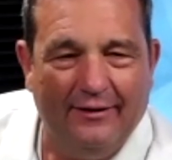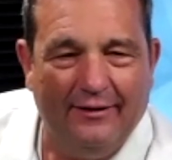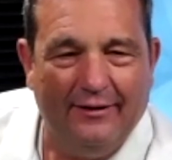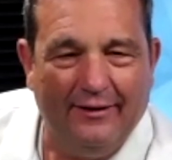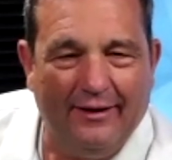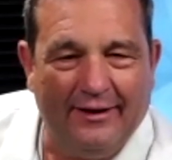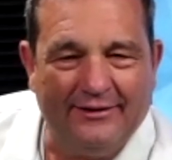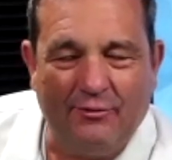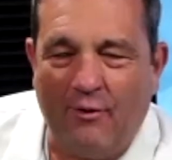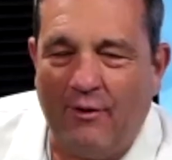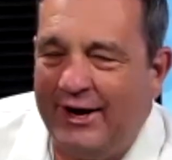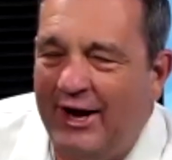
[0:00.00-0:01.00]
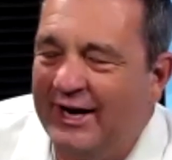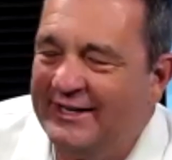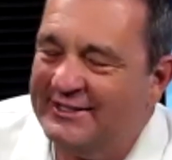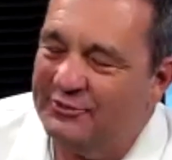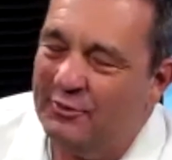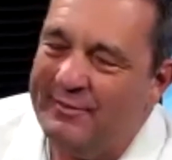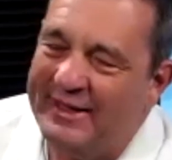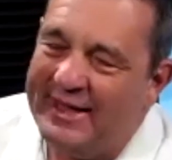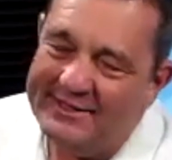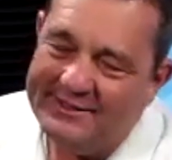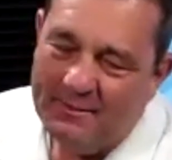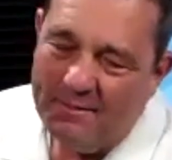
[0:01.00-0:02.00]
And I said, well, why not? He says, well,
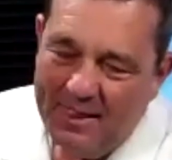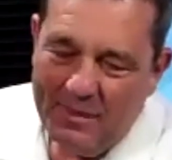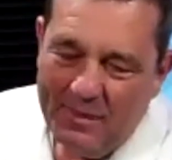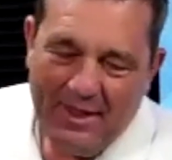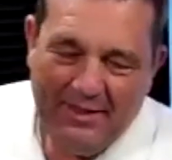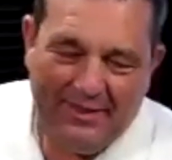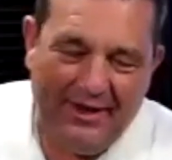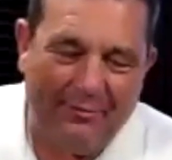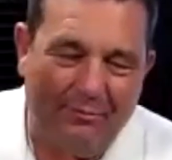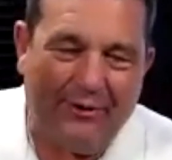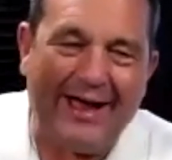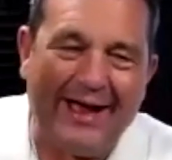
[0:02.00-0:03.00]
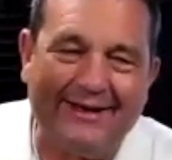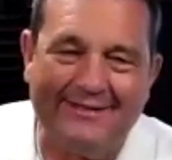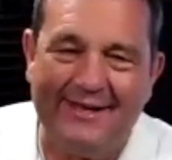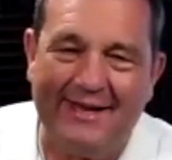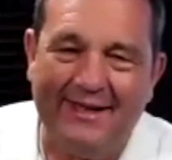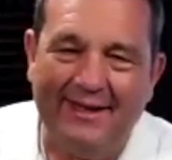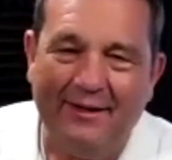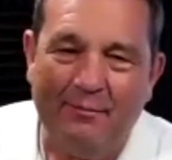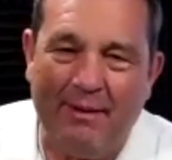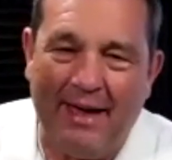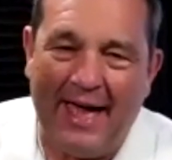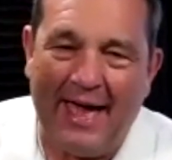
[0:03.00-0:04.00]
because they're practicing
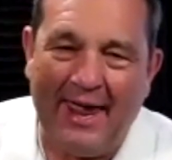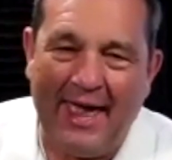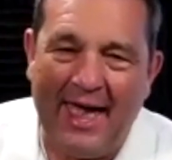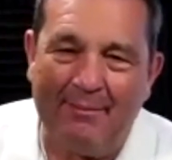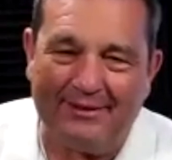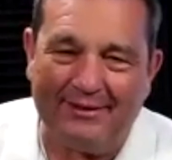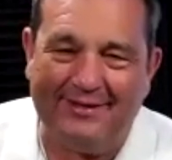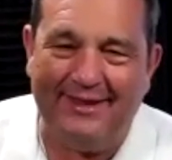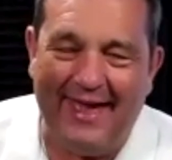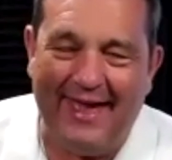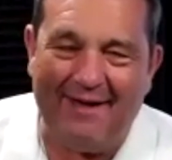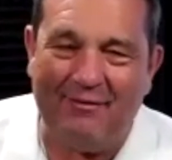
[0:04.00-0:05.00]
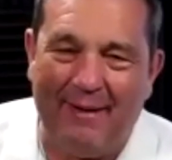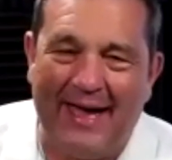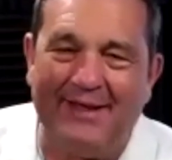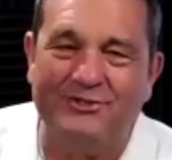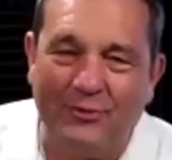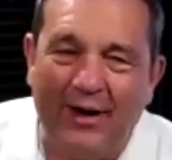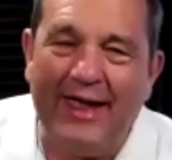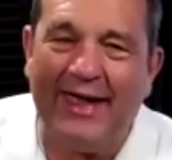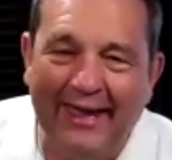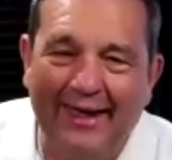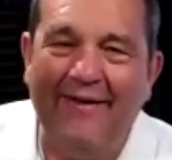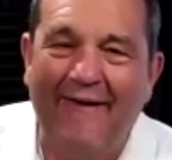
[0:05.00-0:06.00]
bad habits. They have a bad swing
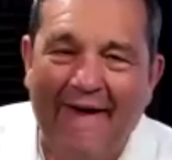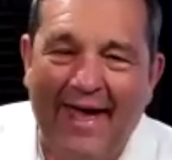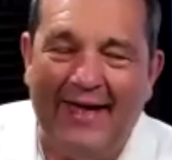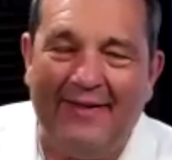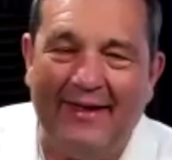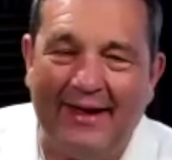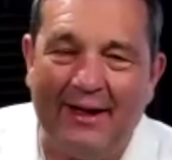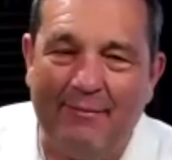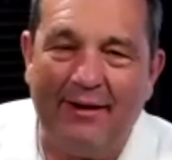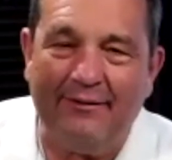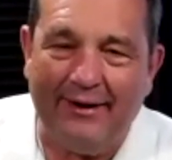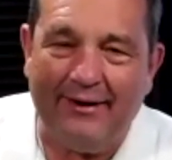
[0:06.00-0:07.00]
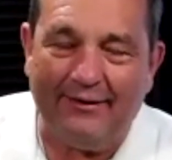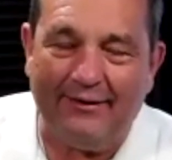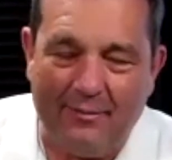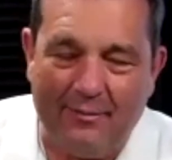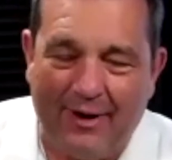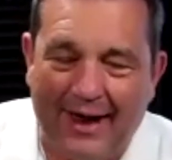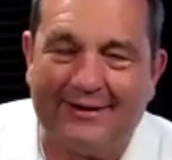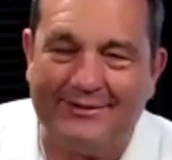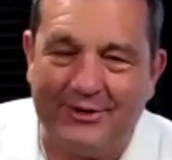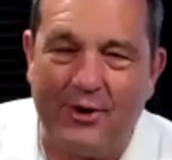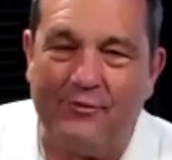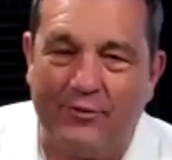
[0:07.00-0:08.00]
and they come out here and they practice it
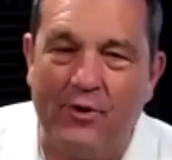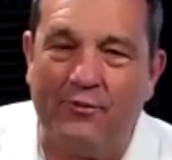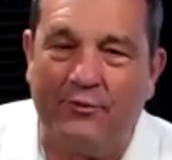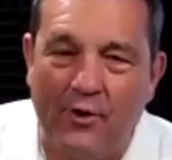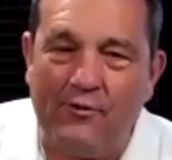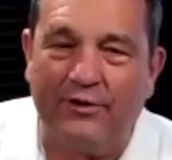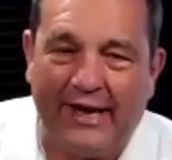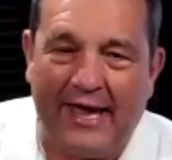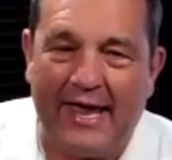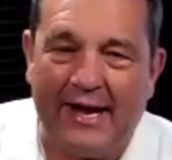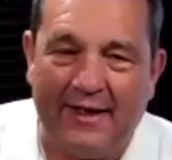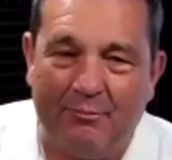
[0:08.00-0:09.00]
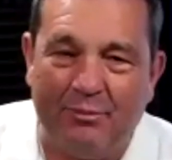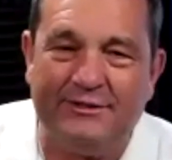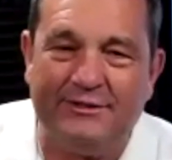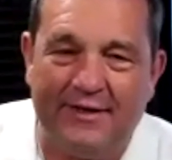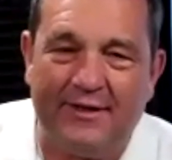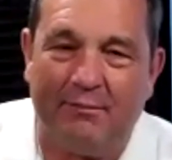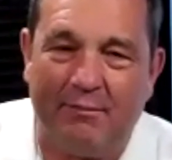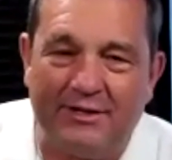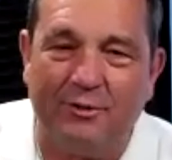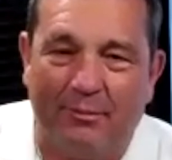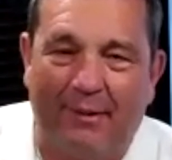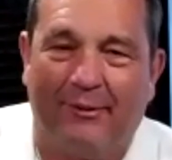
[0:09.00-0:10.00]
over and over and over again, and it puts it in their muscle
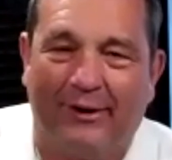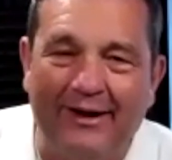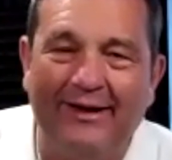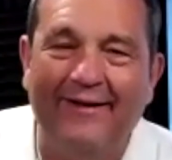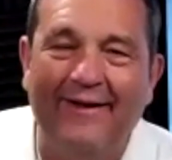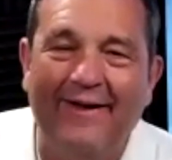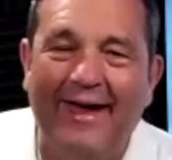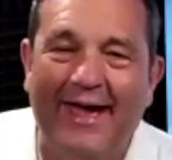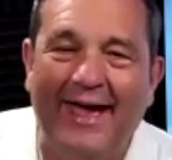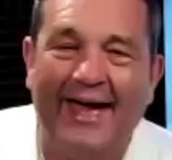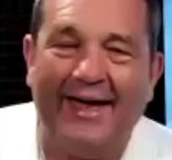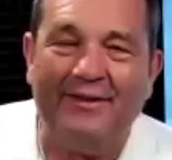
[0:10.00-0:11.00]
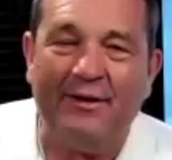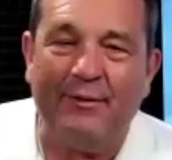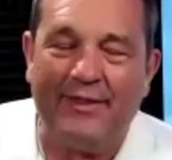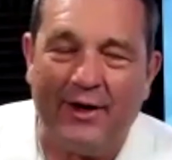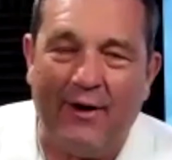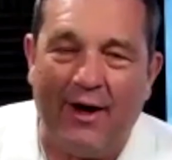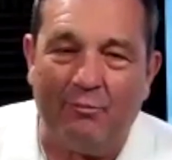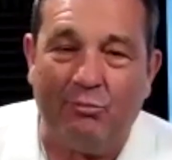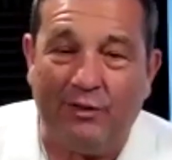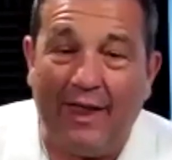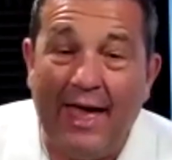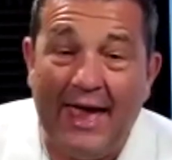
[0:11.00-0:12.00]
memory. And then when they go out and
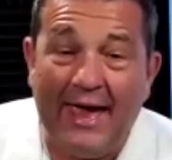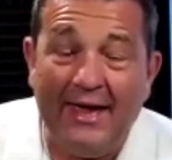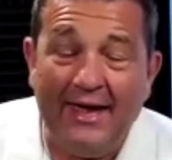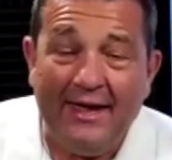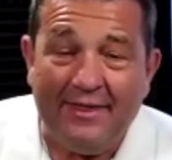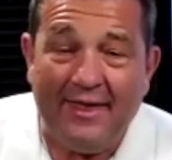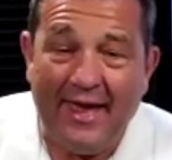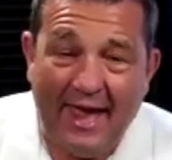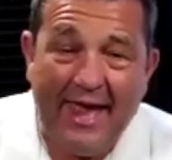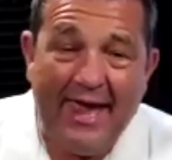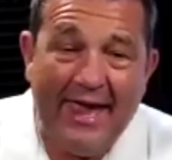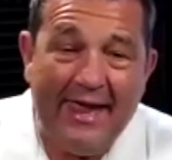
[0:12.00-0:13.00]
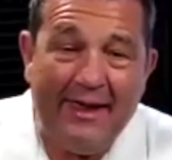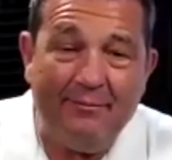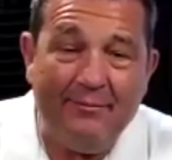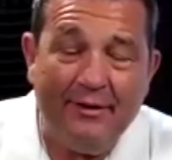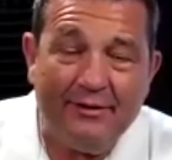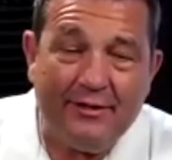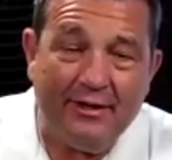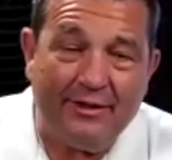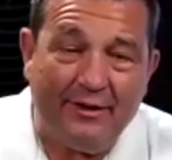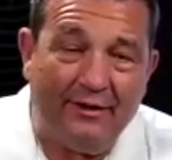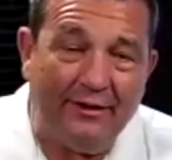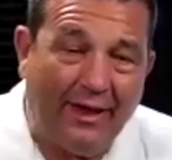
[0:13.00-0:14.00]
play, they aim to the
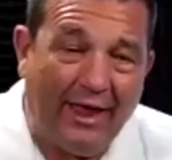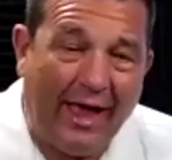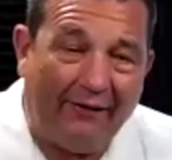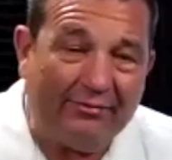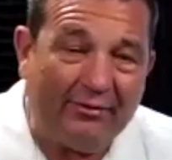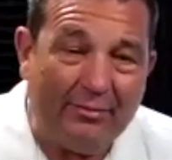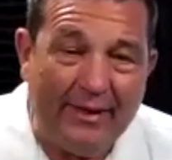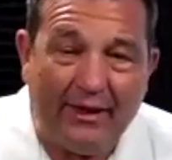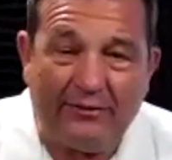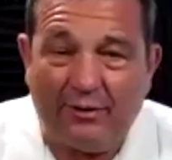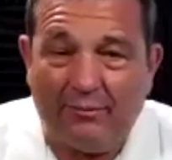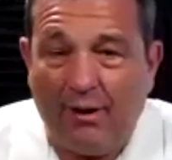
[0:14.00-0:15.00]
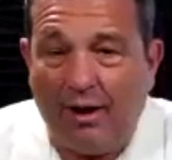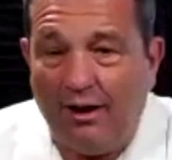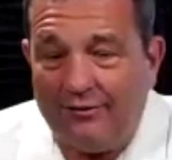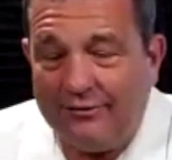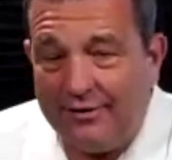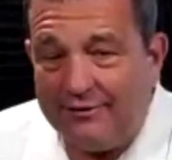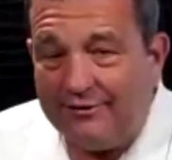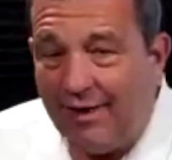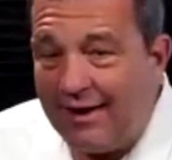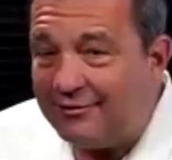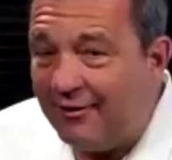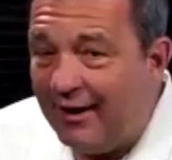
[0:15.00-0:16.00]
left because their ball's going to
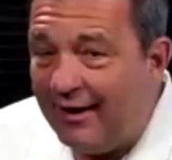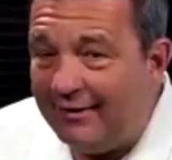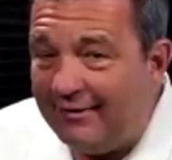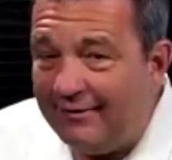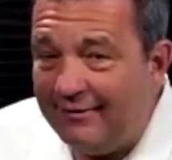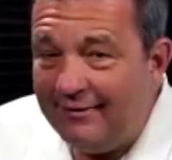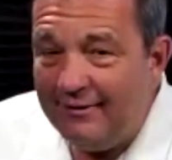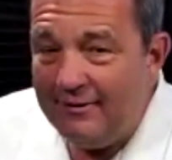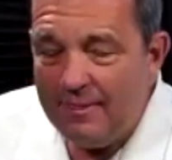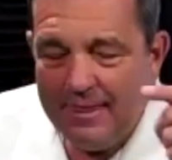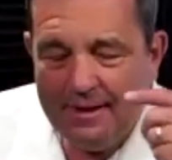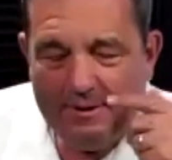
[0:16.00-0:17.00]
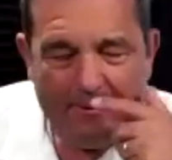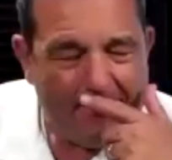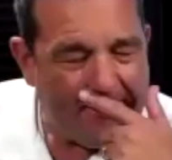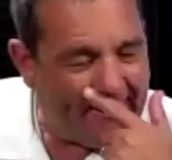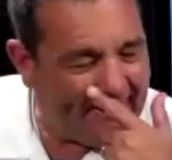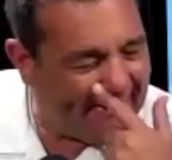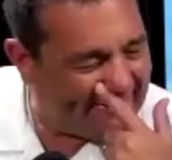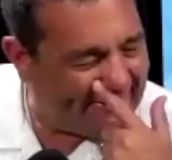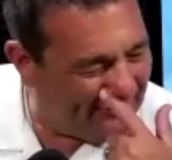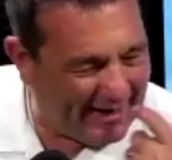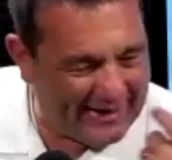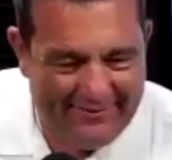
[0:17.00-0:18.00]
slice right. And I said, well, how
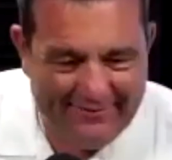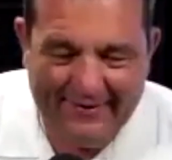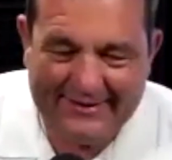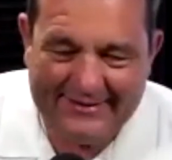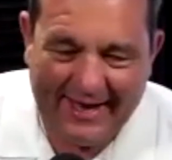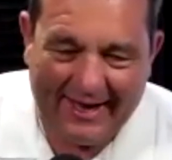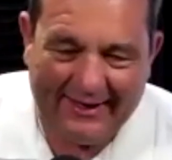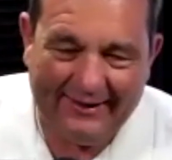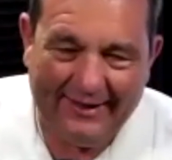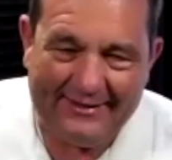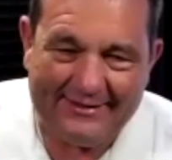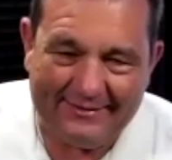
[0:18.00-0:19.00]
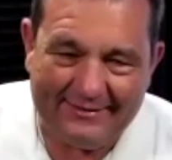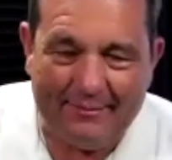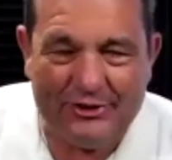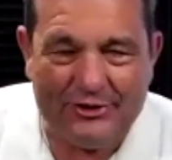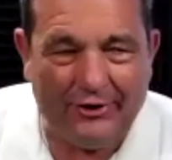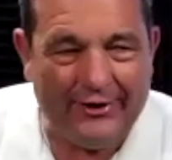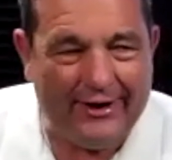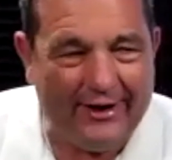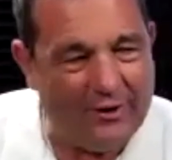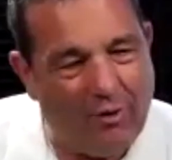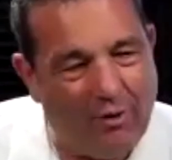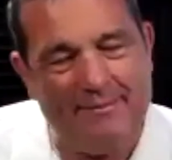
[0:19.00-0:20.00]
do you fix that? And he says, let me show you. And he
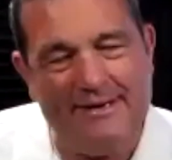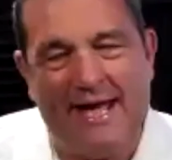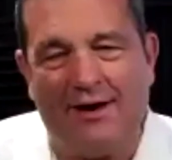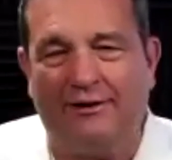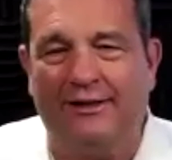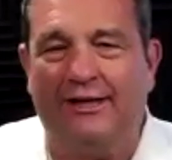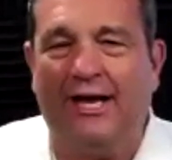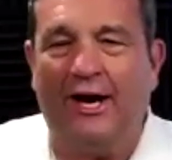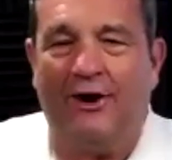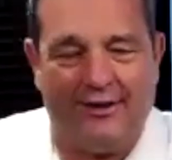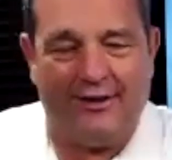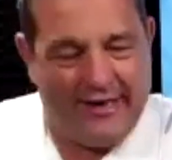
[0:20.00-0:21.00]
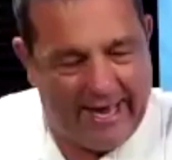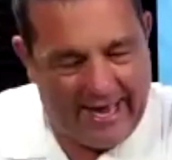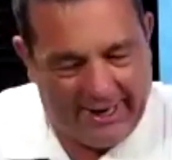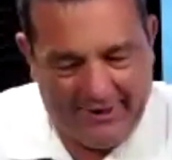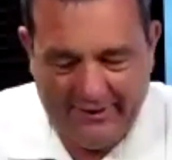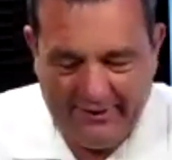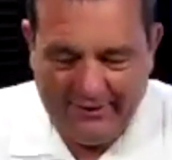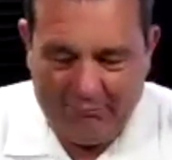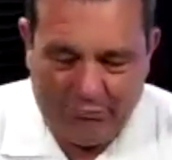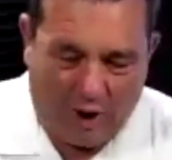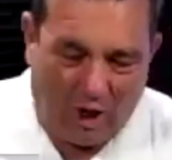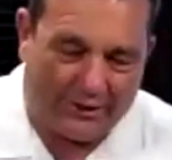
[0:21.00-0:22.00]
walked me down to a little area that he had
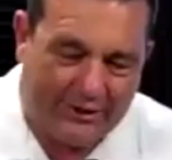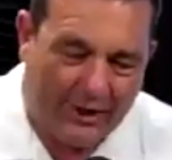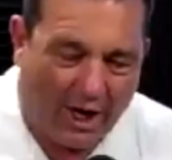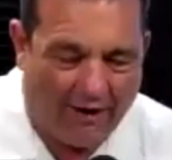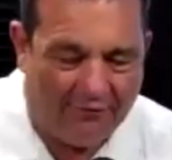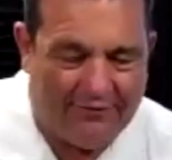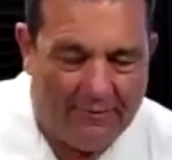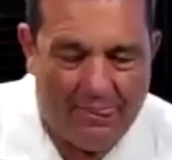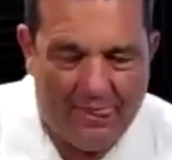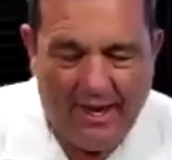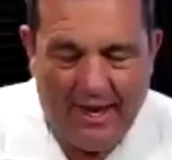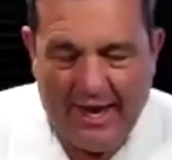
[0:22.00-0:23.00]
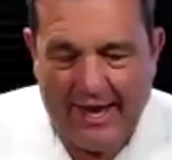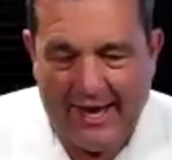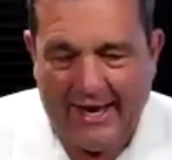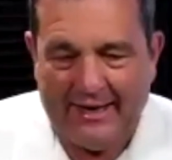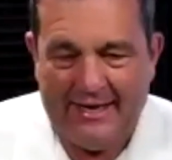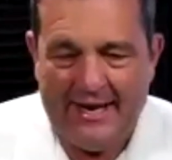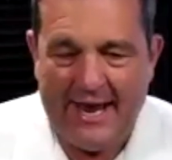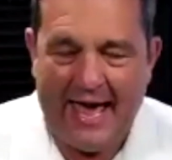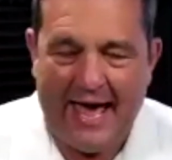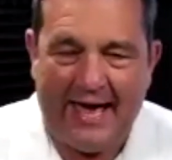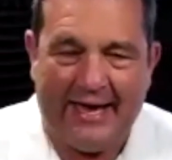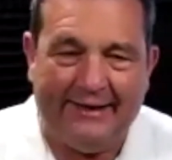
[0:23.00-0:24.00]
blocked off, and he
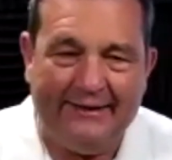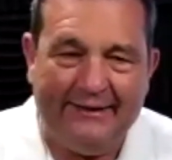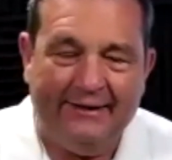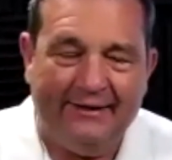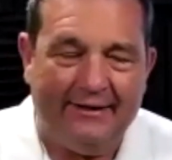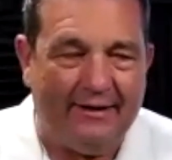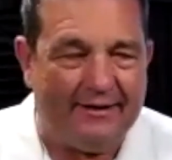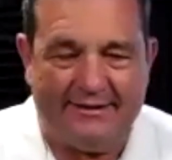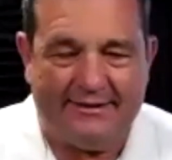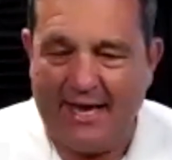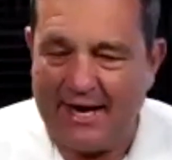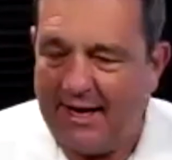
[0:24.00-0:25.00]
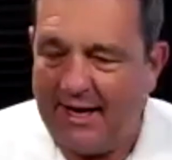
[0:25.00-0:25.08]
had set up